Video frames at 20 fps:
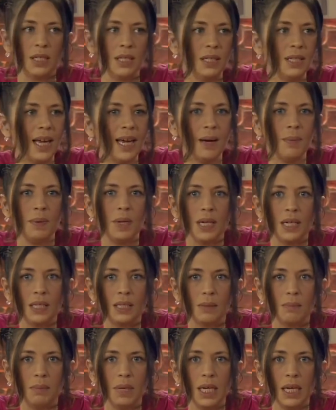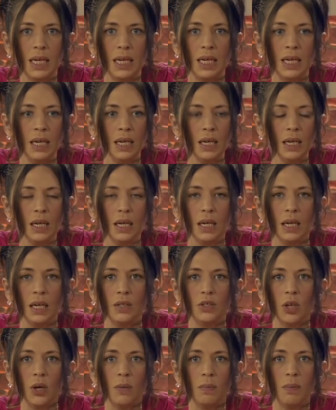it's happening to me.
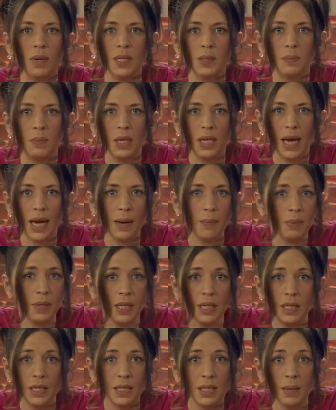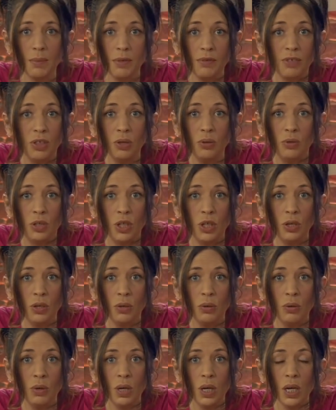So it must be happening to some of you
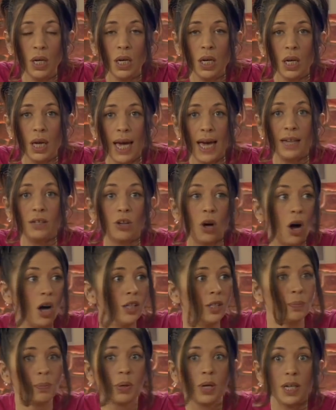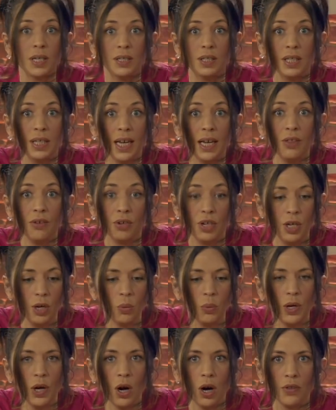too. And God's put us together. Here
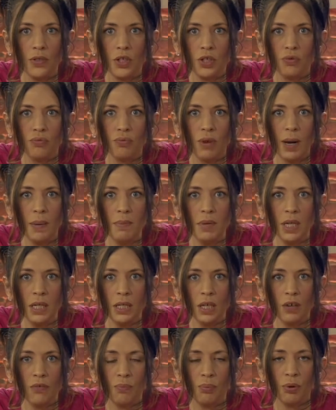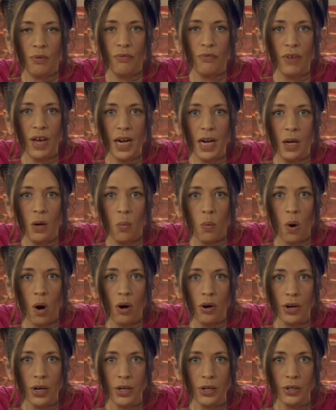we are, this remnant of prophetic
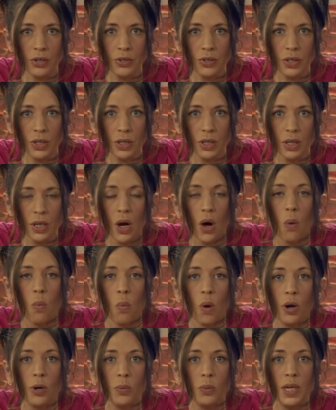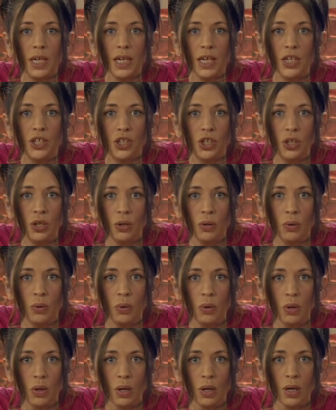warriors. What are we going to do?
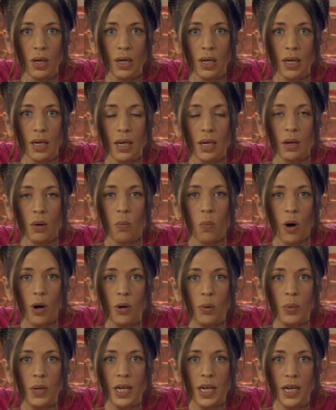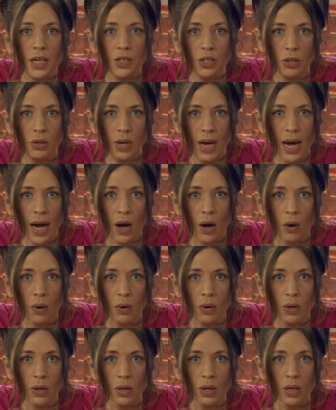What are we going to do now?
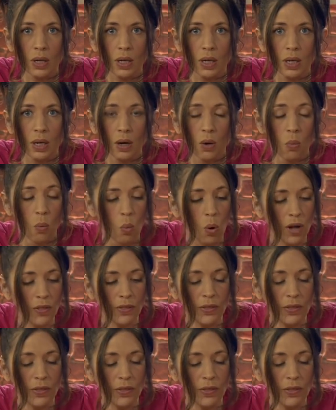One